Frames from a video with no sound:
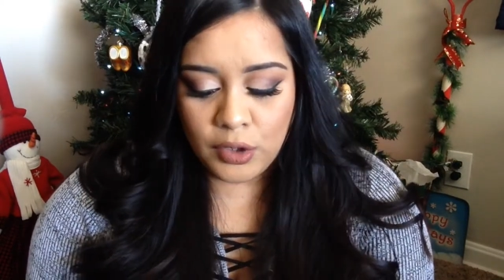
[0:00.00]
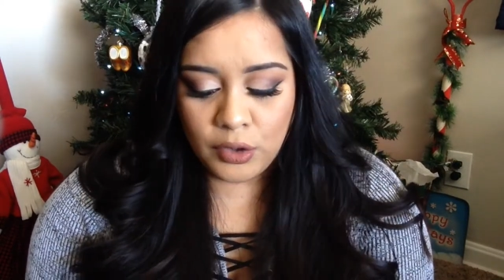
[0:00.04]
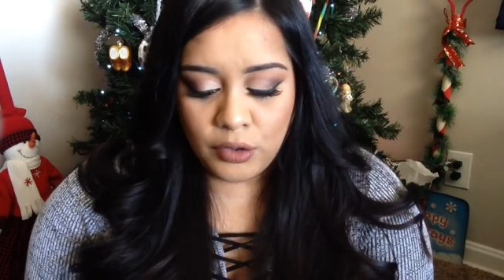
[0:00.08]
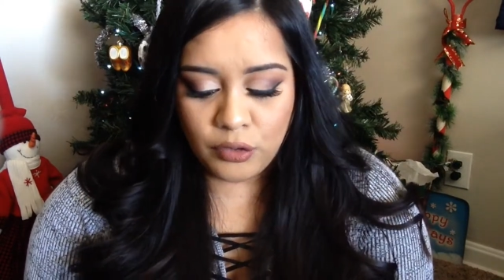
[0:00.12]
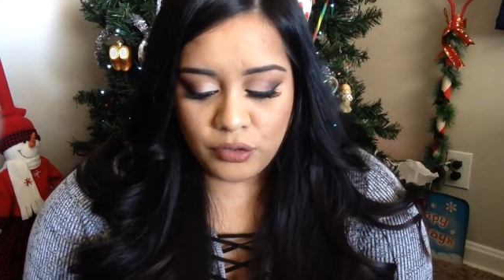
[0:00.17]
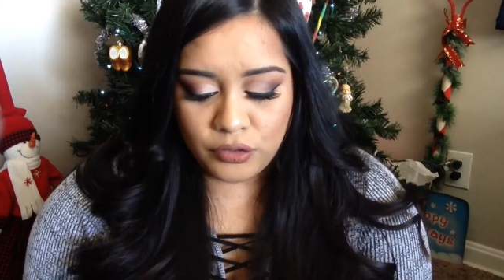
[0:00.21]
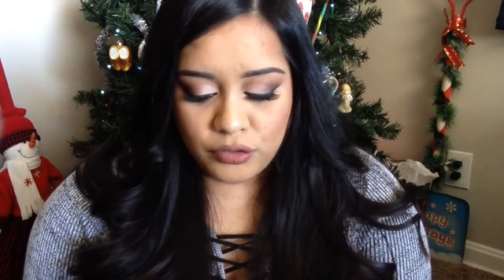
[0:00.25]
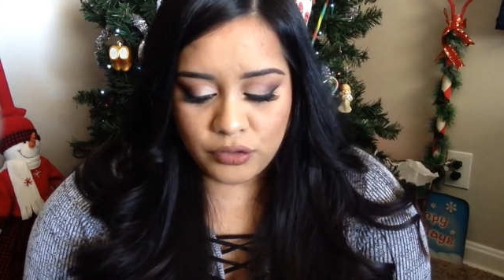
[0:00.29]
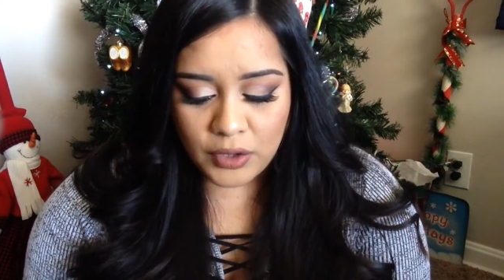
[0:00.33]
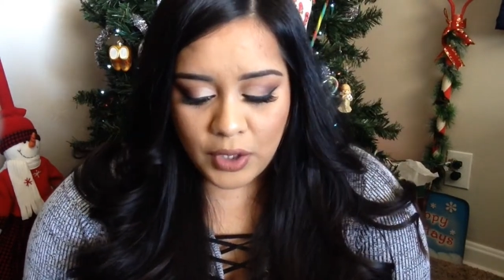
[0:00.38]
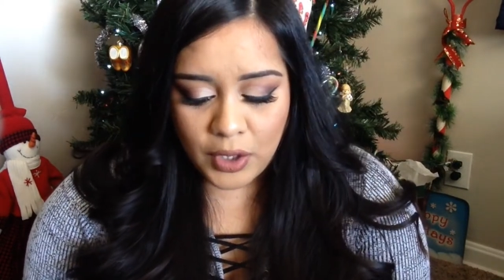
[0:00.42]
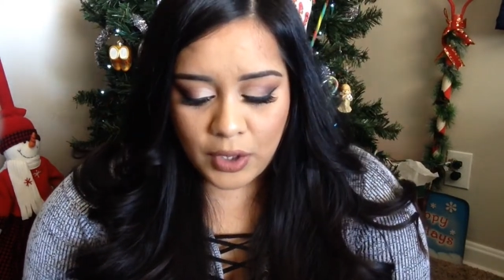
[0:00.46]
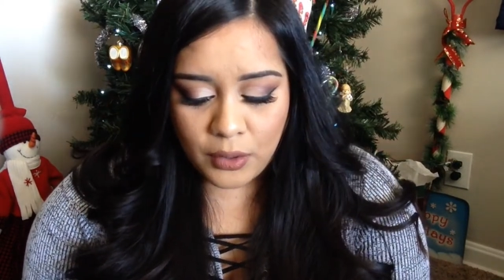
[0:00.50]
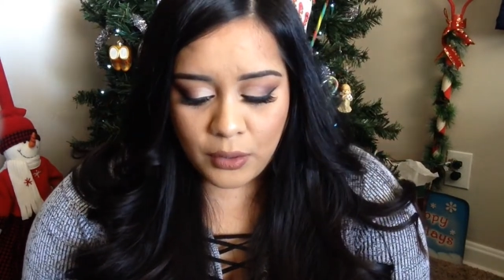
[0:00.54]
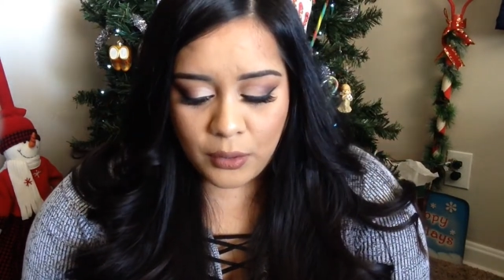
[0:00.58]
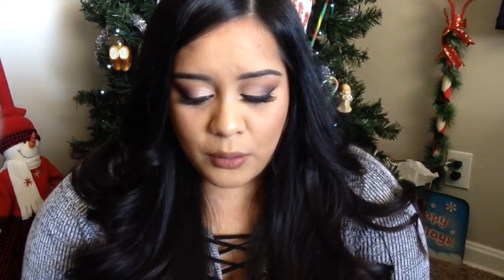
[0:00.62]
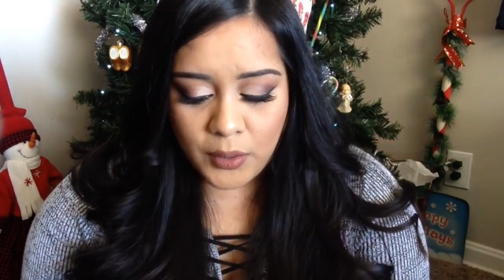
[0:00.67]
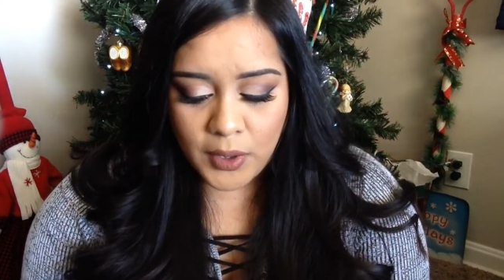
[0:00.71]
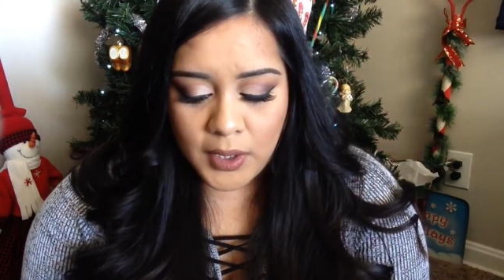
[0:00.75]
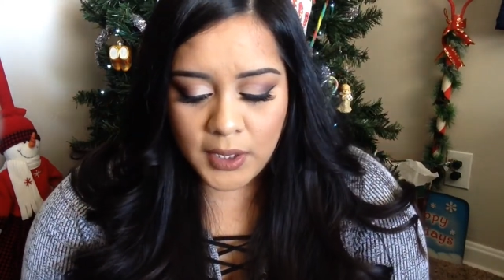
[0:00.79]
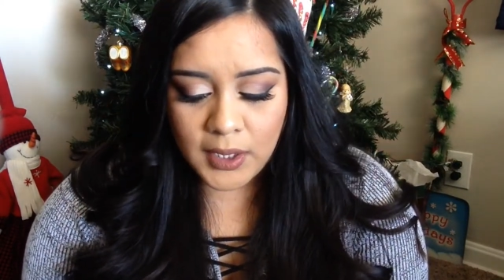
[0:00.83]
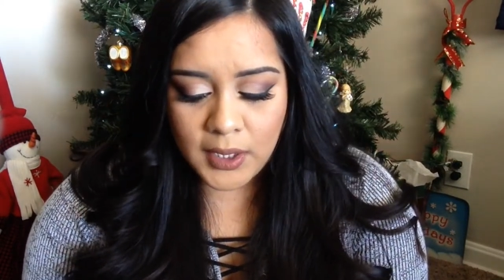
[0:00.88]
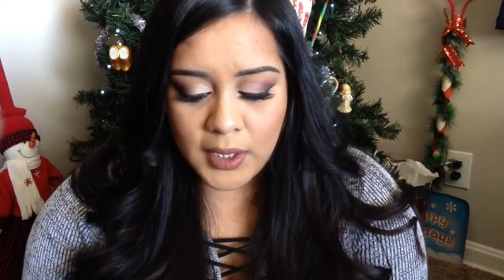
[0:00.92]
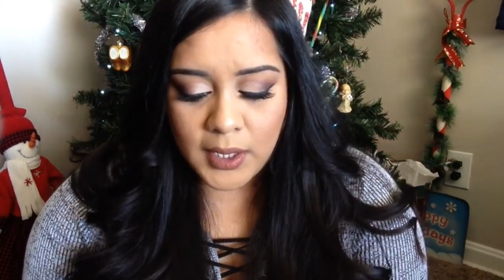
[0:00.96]

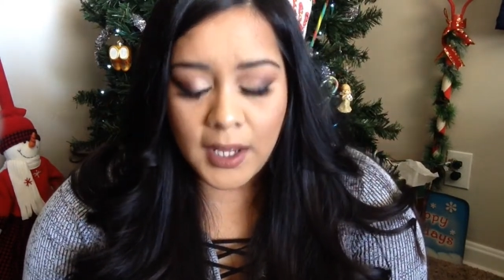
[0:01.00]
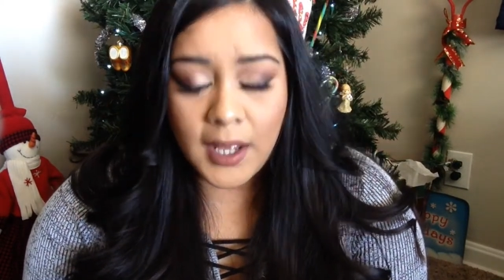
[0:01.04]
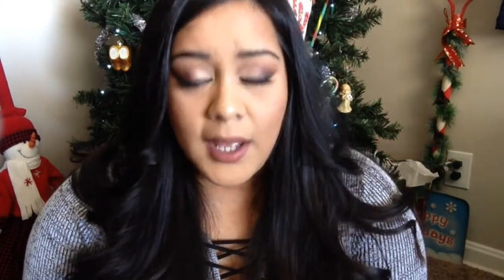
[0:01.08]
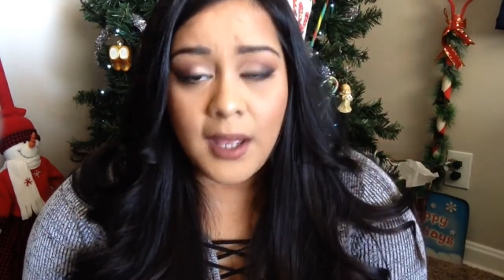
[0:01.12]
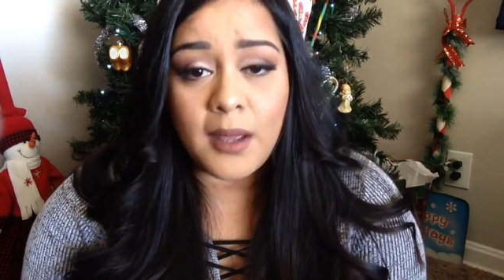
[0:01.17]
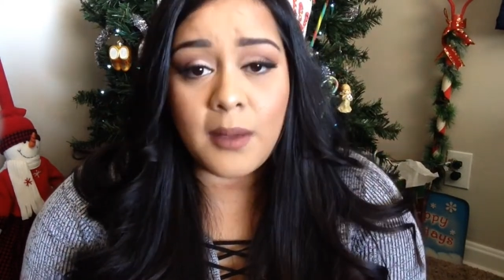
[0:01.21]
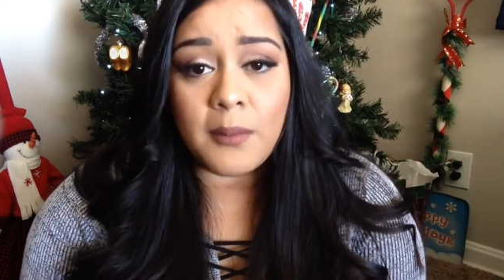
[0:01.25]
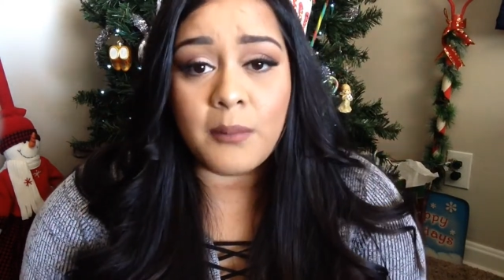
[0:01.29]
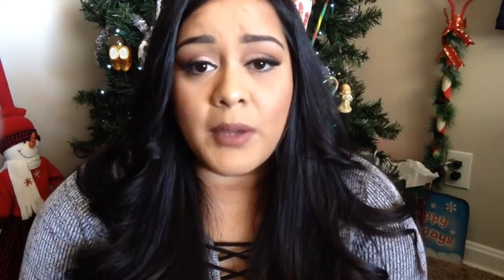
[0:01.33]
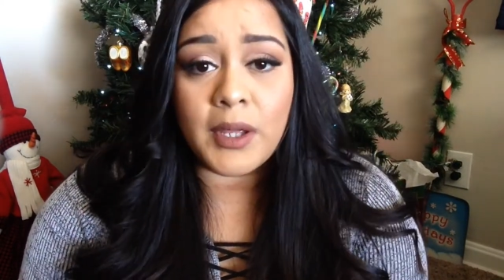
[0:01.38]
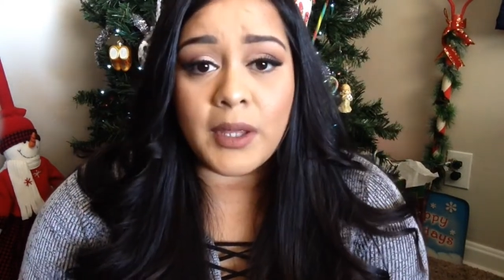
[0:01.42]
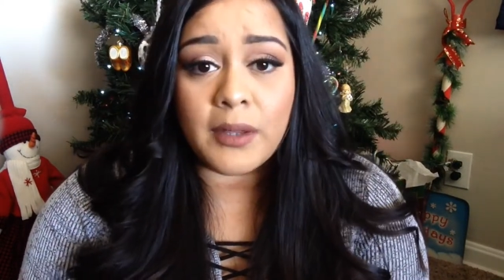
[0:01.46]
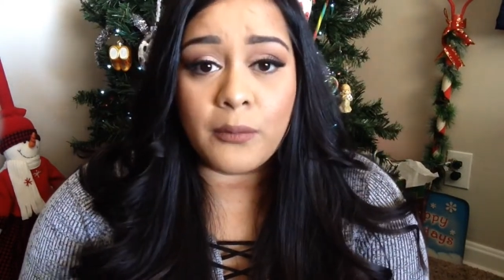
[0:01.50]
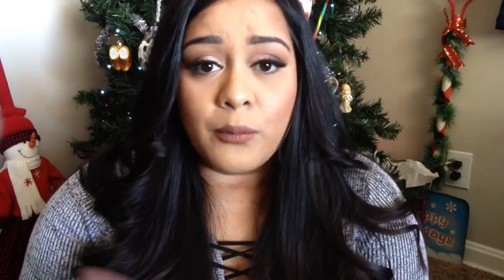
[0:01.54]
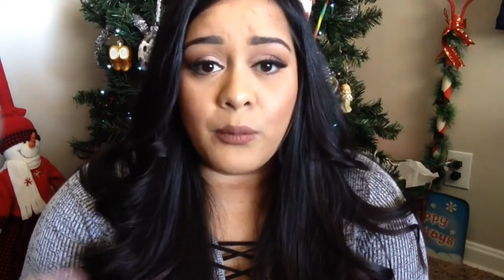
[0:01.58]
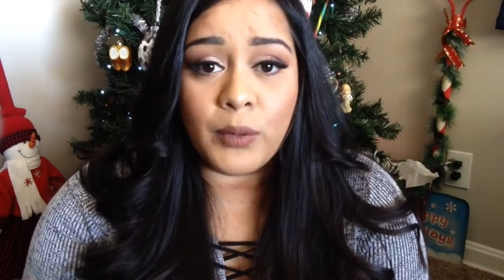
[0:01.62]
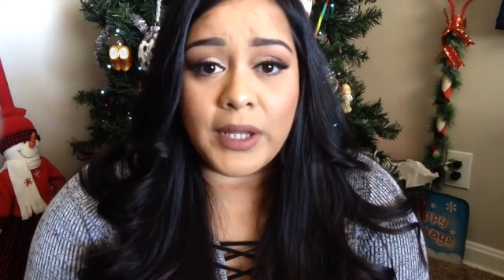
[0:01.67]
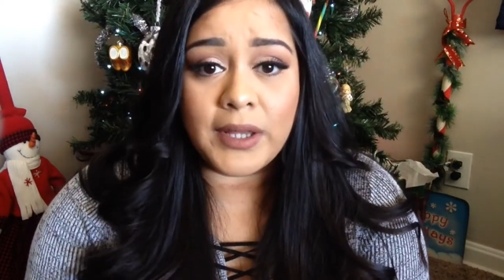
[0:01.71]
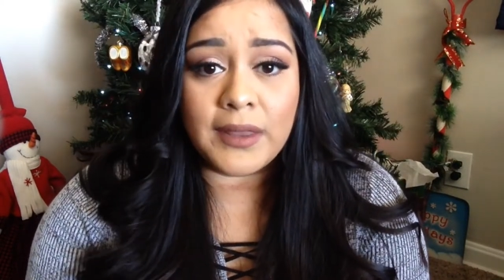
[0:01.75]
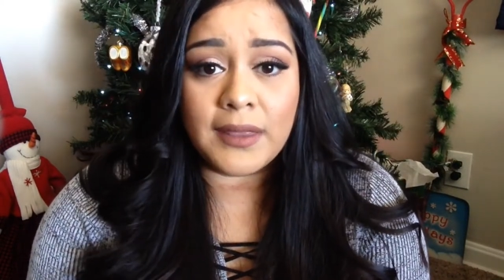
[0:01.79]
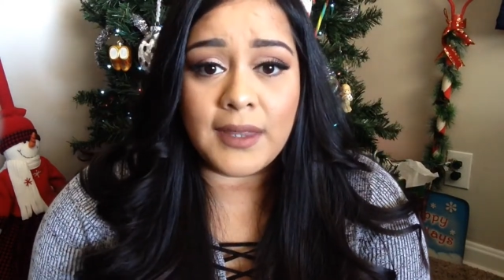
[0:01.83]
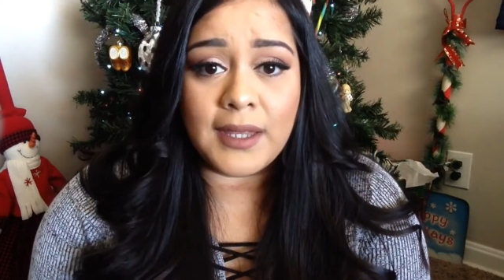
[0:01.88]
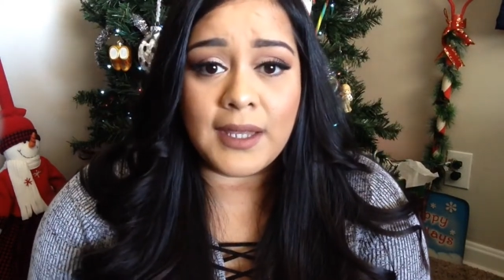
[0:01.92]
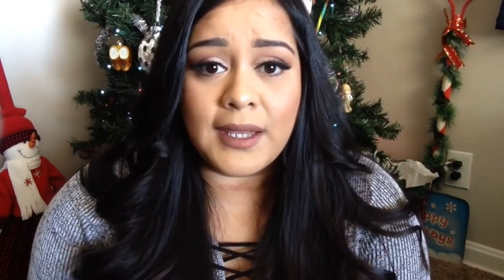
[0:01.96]
So
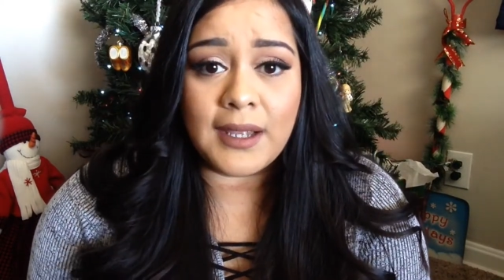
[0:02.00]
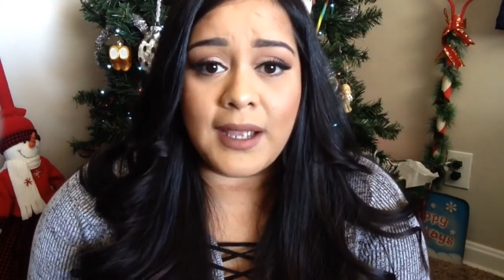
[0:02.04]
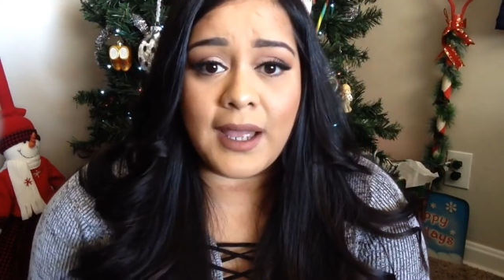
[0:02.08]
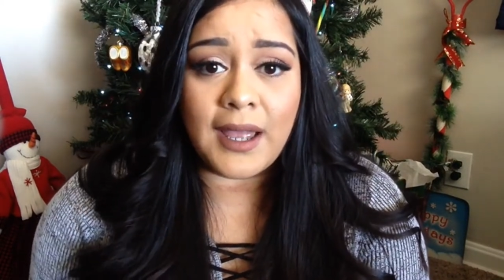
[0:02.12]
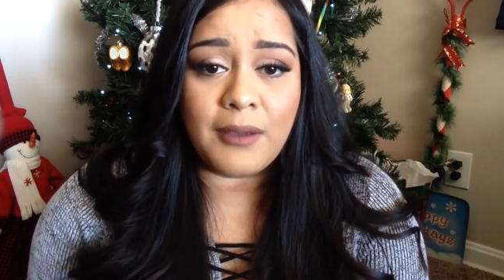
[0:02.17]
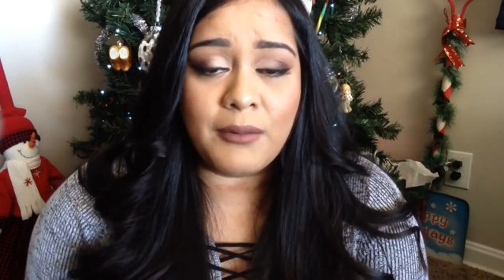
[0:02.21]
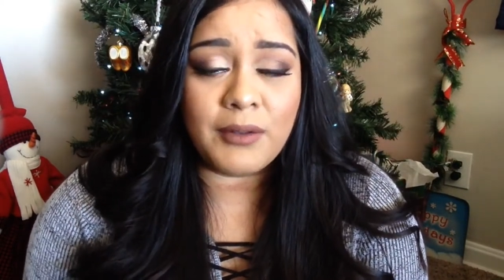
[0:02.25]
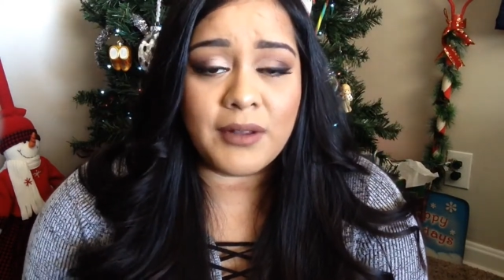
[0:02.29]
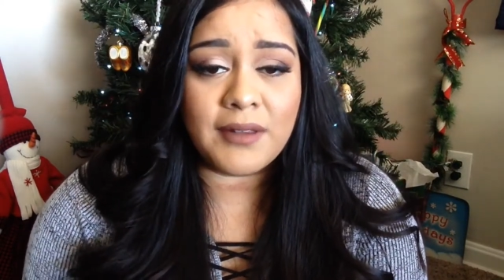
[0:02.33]
one thing I